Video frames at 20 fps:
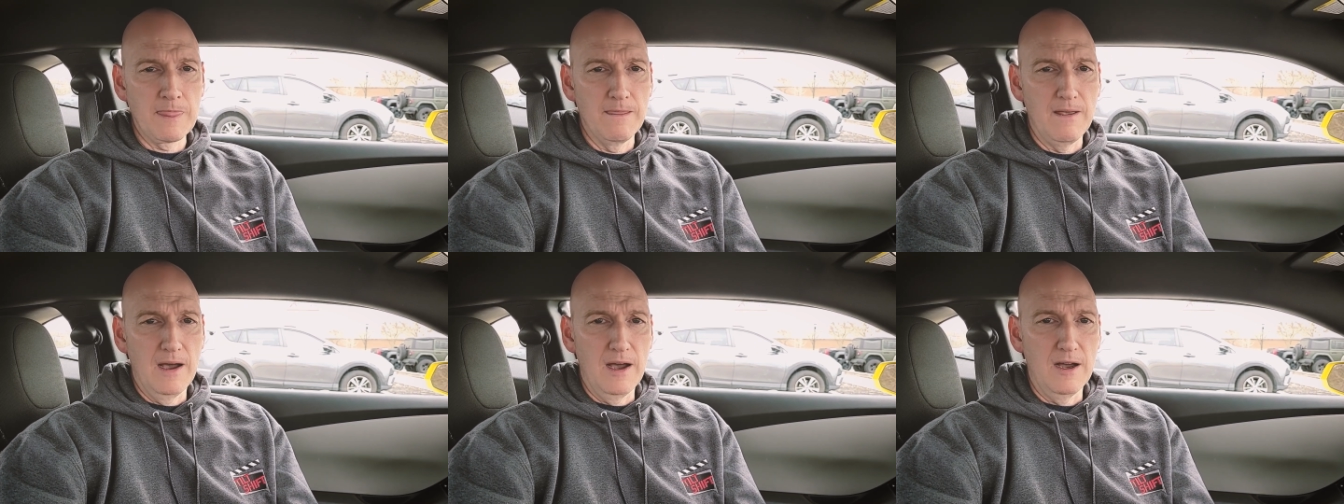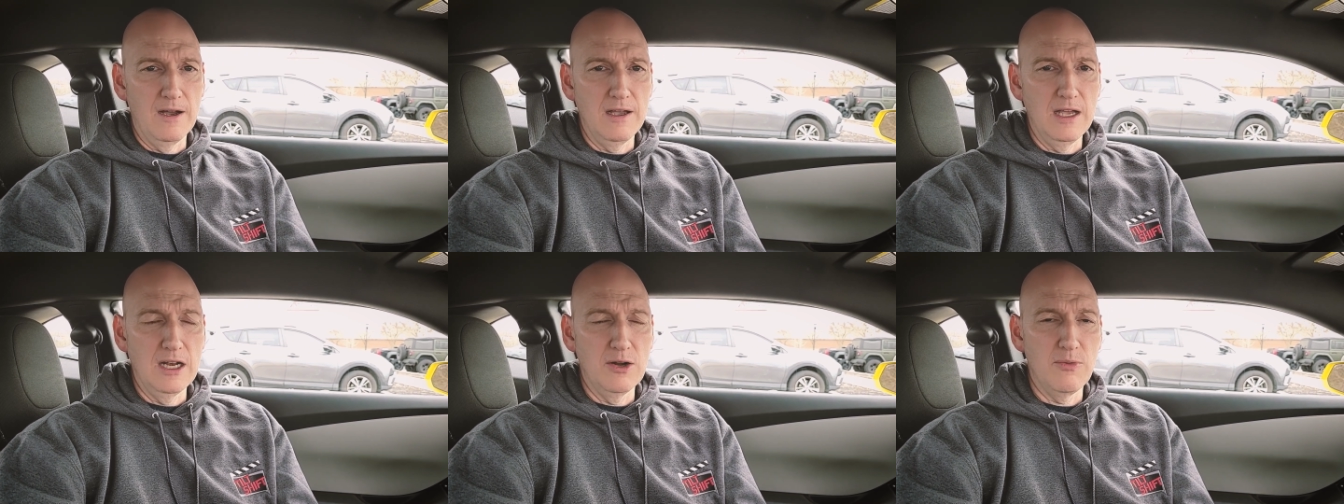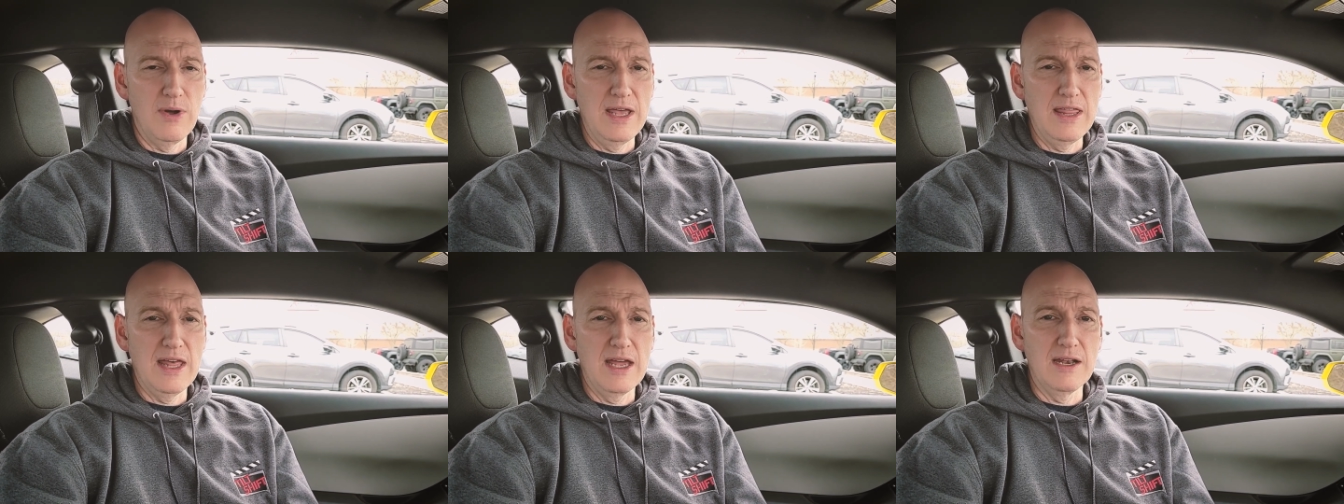uh, in a
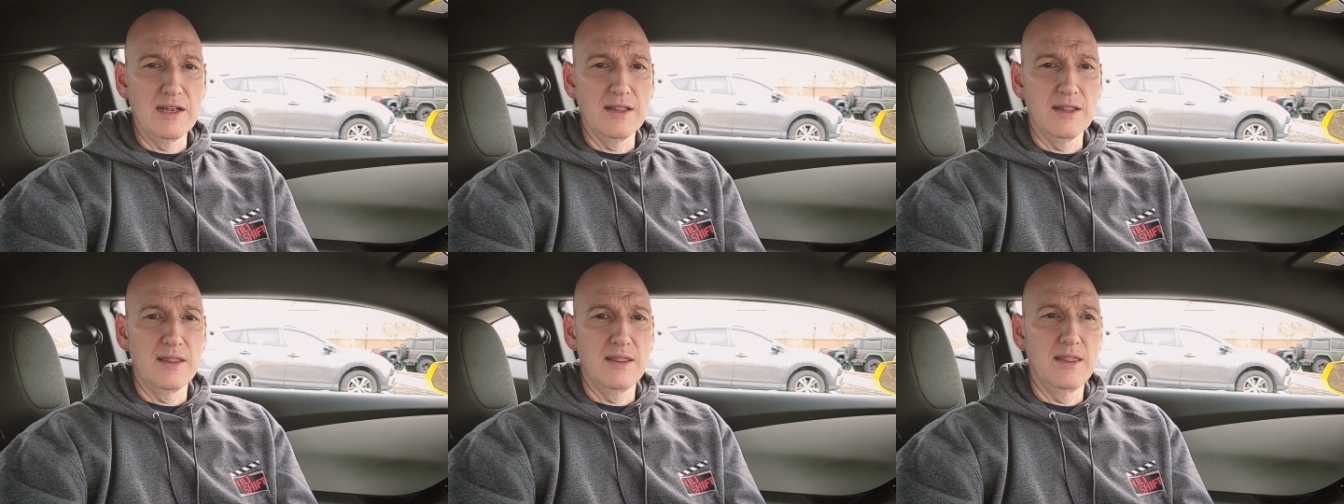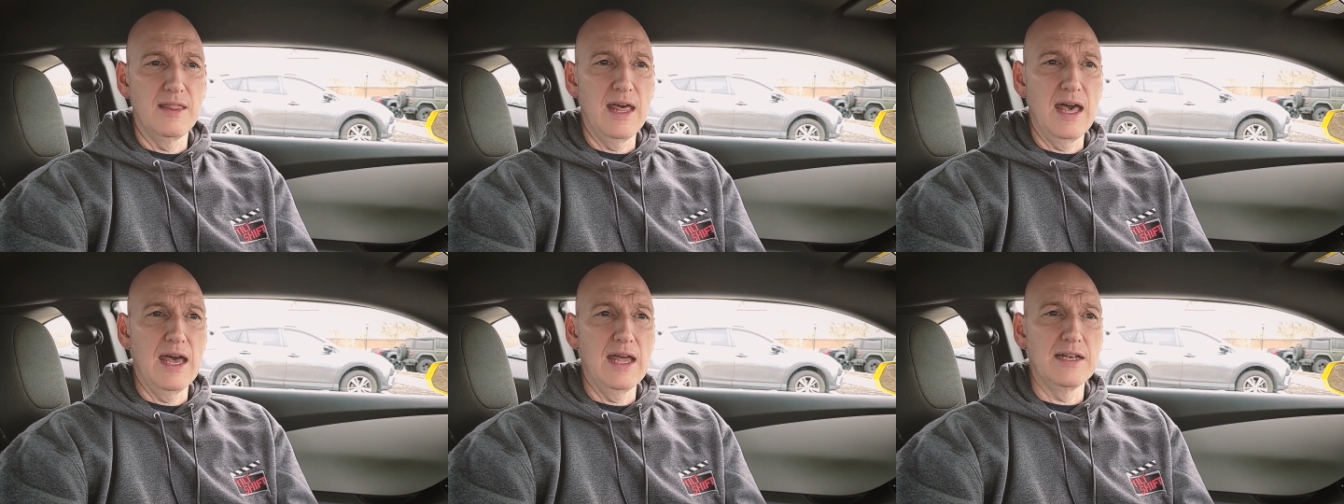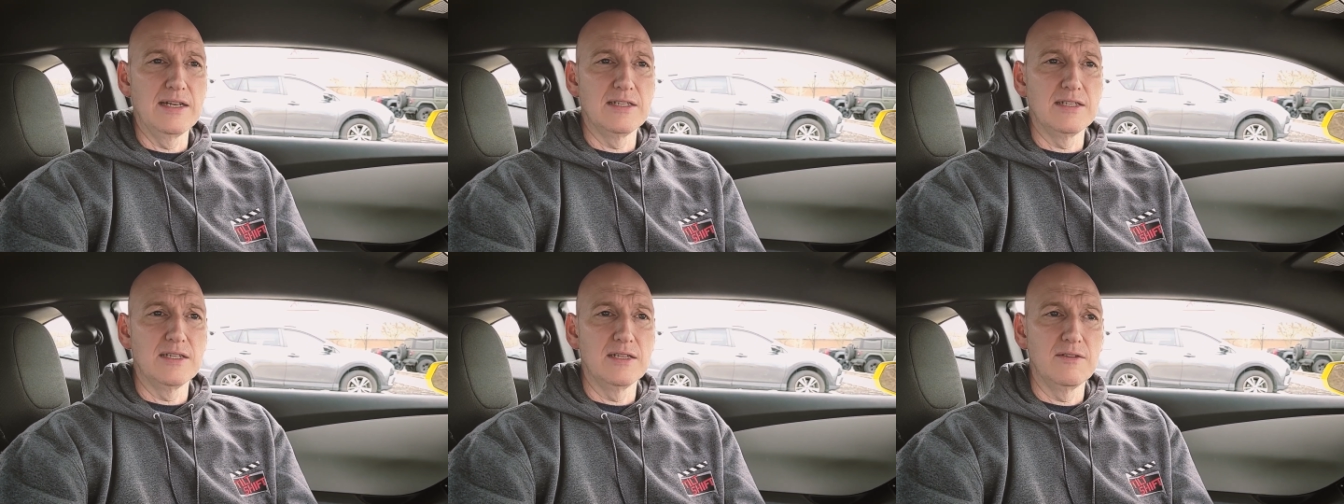way that
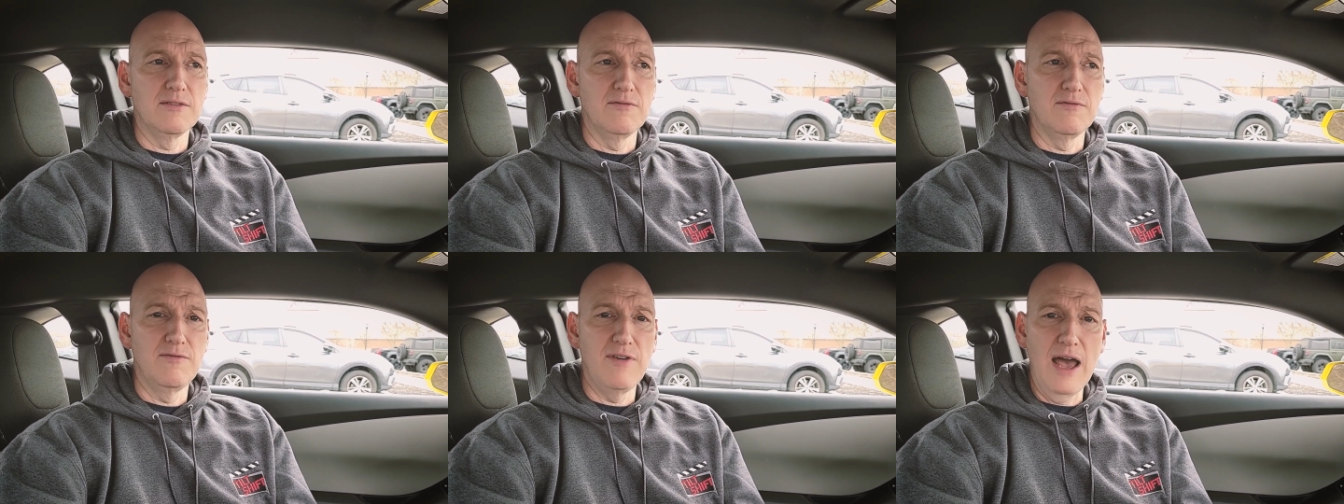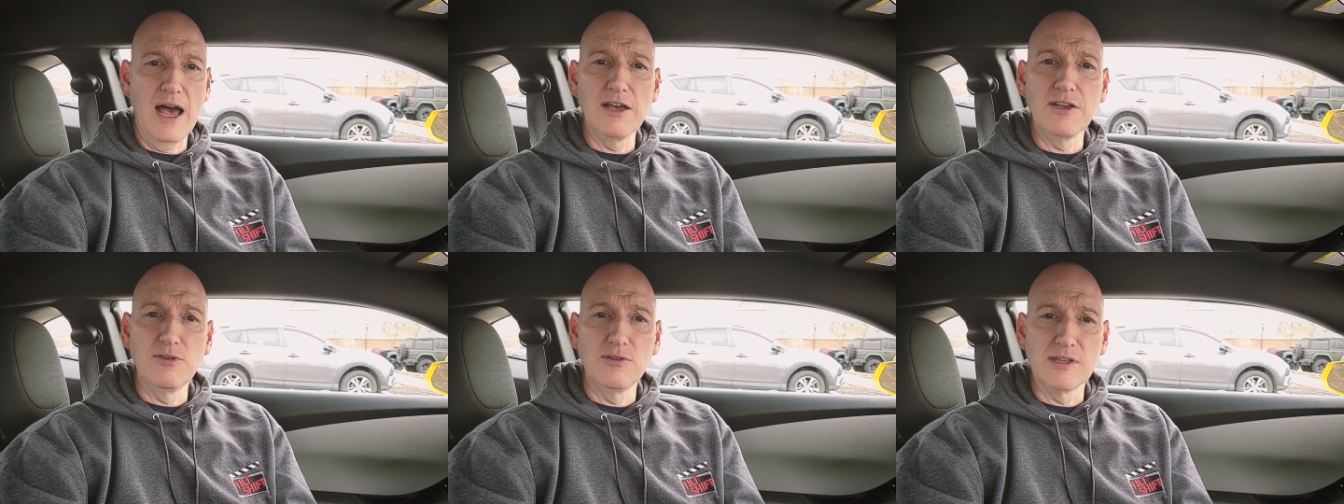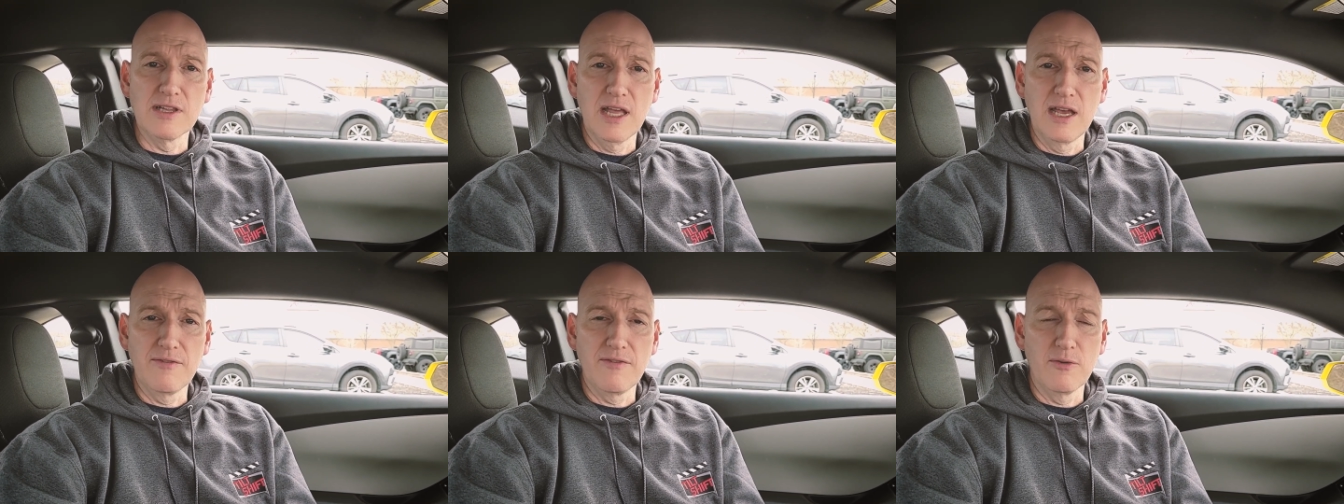that
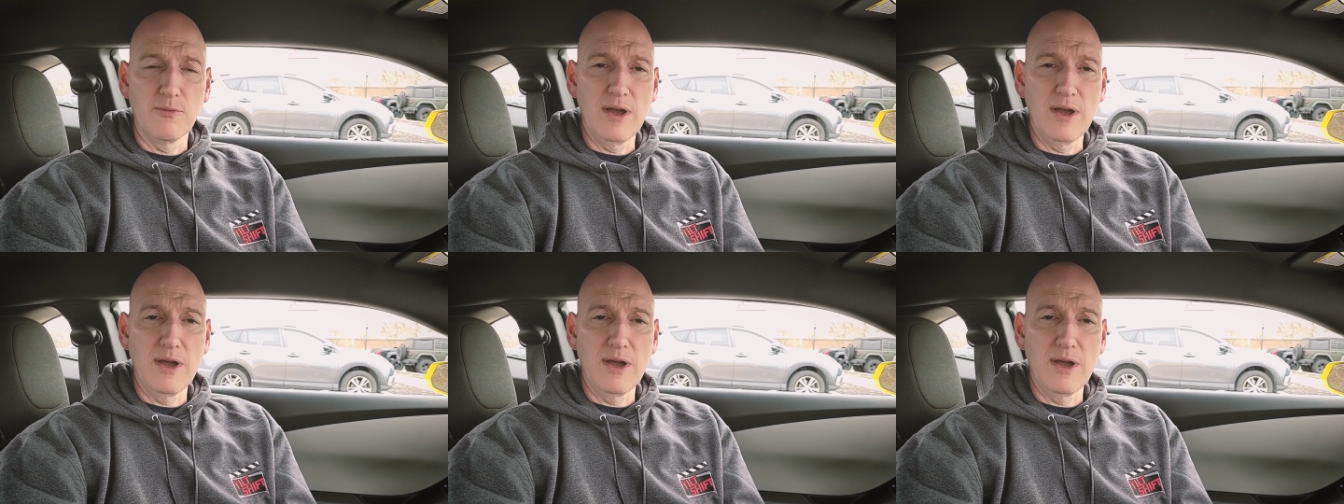valued life,